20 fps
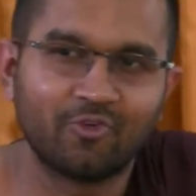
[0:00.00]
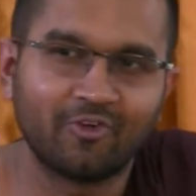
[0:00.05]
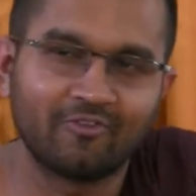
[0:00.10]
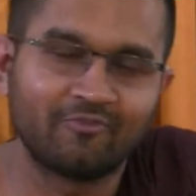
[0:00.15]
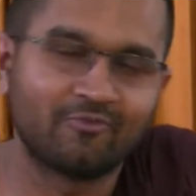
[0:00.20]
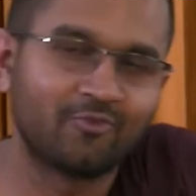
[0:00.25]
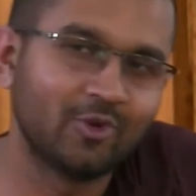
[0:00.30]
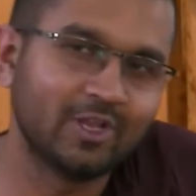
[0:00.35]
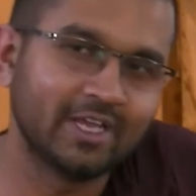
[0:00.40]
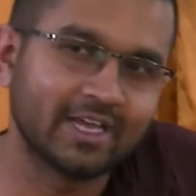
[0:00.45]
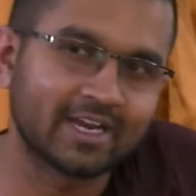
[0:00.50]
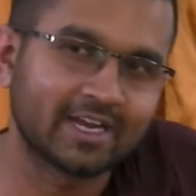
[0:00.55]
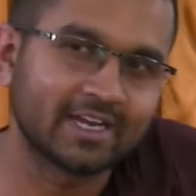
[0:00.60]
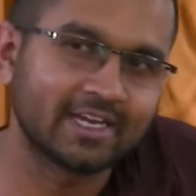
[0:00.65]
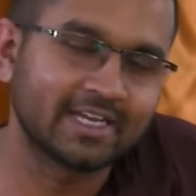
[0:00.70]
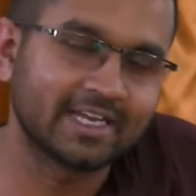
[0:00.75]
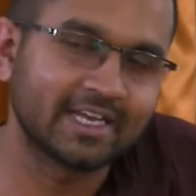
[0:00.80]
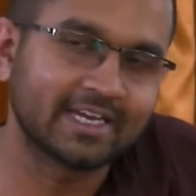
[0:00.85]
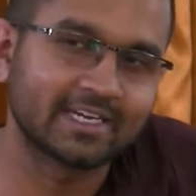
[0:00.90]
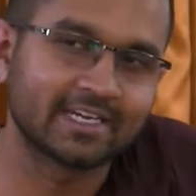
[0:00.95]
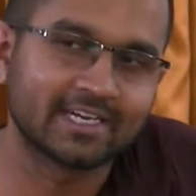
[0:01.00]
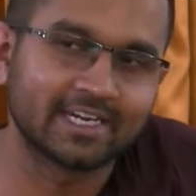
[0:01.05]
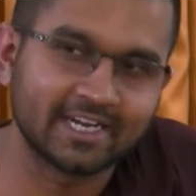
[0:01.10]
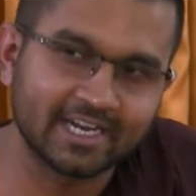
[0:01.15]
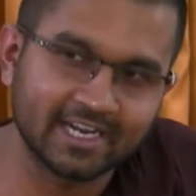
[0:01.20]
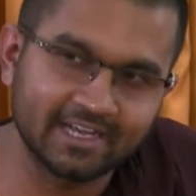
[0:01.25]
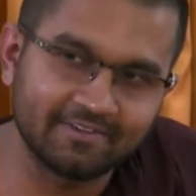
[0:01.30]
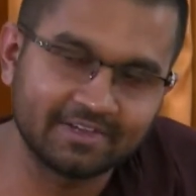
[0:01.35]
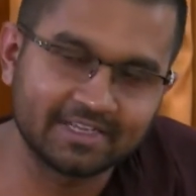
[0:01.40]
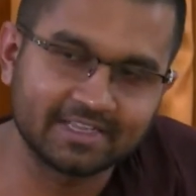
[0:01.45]
fully eradicated
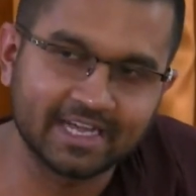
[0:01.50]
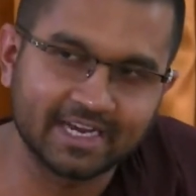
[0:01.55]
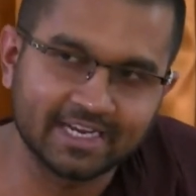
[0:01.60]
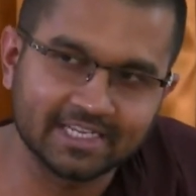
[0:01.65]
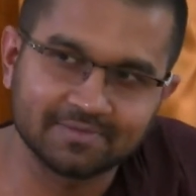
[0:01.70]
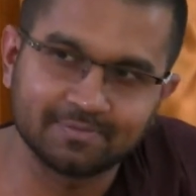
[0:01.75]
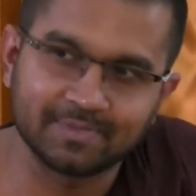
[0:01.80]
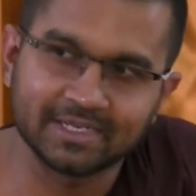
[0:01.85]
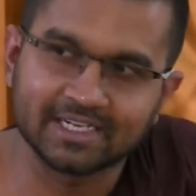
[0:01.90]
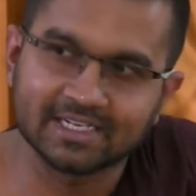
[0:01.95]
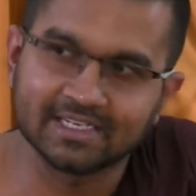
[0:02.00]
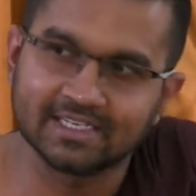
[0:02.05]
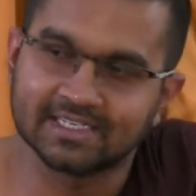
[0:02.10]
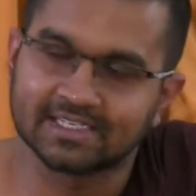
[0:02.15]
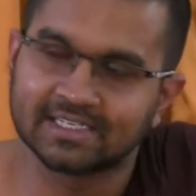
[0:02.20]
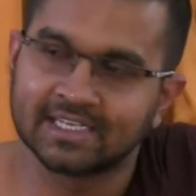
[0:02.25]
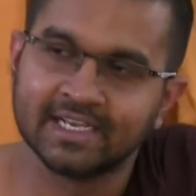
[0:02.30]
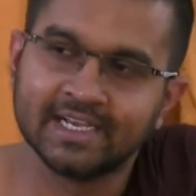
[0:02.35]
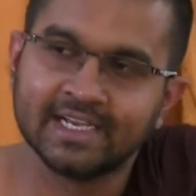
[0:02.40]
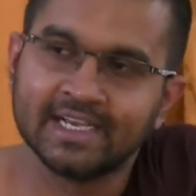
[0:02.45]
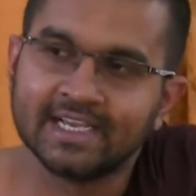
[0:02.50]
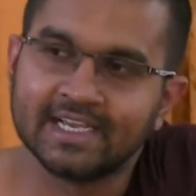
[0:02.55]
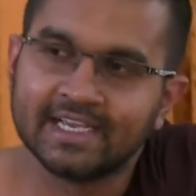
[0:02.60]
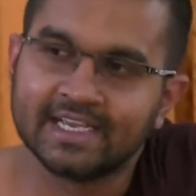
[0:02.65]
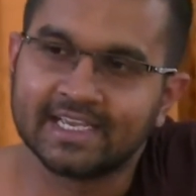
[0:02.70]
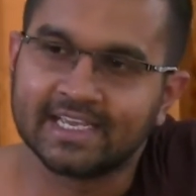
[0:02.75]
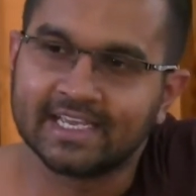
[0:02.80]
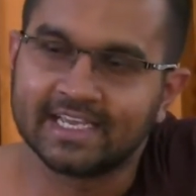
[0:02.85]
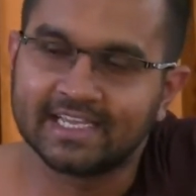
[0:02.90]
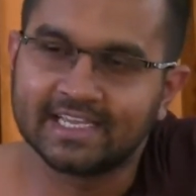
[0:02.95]
craving. That is because
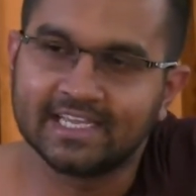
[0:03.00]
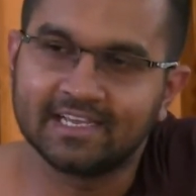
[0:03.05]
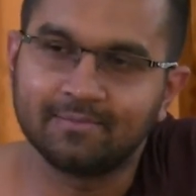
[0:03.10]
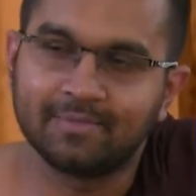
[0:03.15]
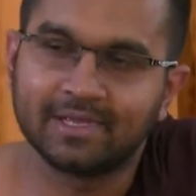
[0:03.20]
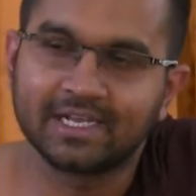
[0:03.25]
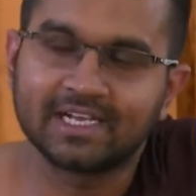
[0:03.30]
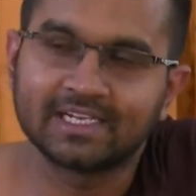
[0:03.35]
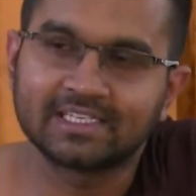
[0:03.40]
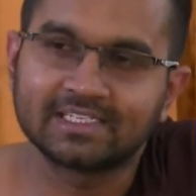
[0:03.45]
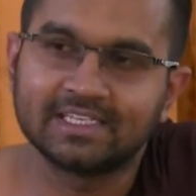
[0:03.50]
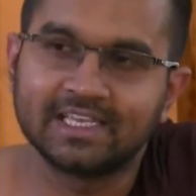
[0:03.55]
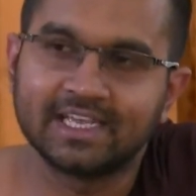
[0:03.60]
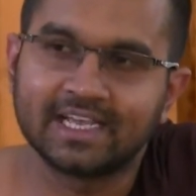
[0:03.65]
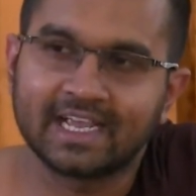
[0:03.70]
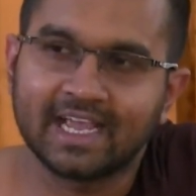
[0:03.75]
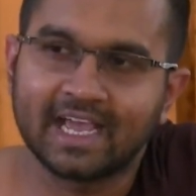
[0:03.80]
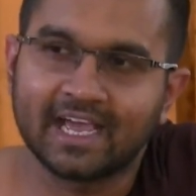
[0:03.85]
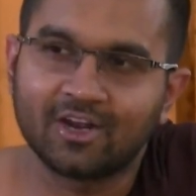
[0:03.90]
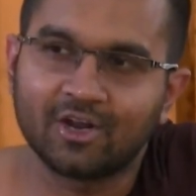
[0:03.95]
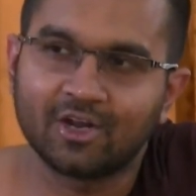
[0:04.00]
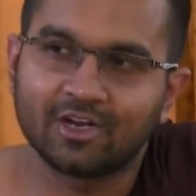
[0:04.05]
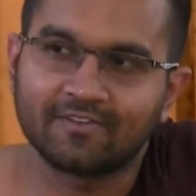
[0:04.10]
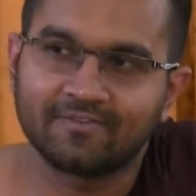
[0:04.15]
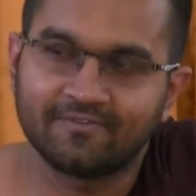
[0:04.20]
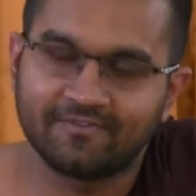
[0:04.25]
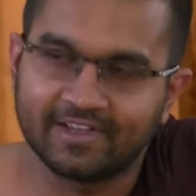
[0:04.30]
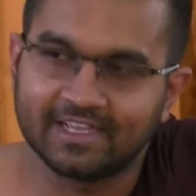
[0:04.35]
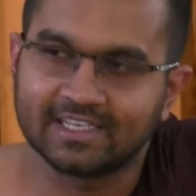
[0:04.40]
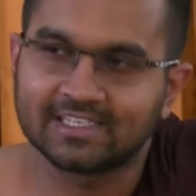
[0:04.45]
they
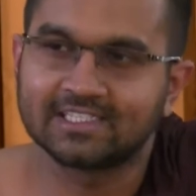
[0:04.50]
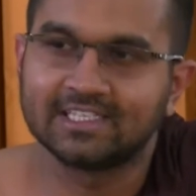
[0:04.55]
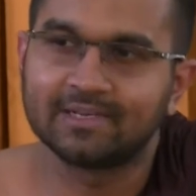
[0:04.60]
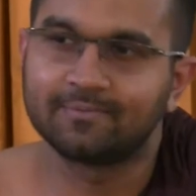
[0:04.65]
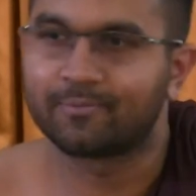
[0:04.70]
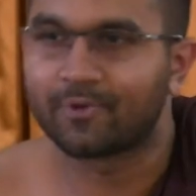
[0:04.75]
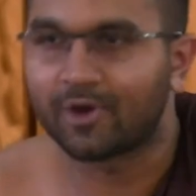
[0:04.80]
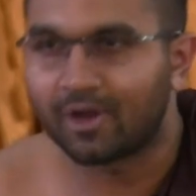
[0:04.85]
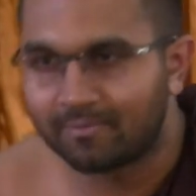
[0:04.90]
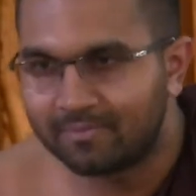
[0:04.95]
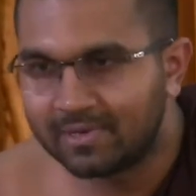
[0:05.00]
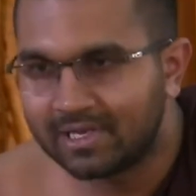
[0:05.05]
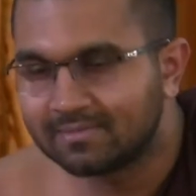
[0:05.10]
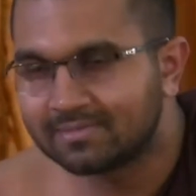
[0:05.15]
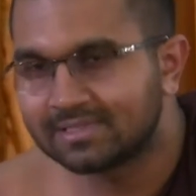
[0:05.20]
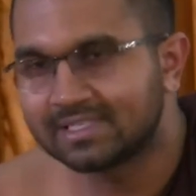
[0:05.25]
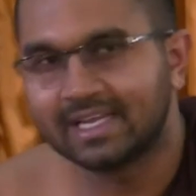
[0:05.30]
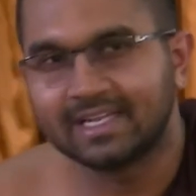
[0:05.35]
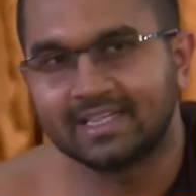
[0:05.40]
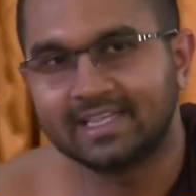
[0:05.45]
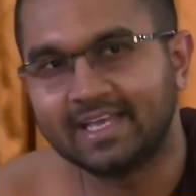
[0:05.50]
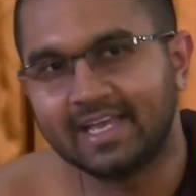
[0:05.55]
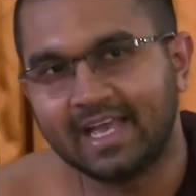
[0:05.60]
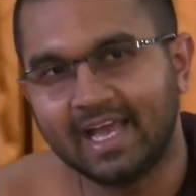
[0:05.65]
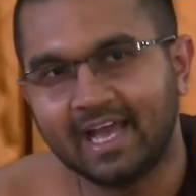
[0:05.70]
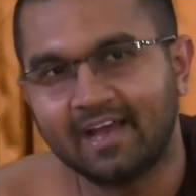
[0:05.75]
cannot face the problems that they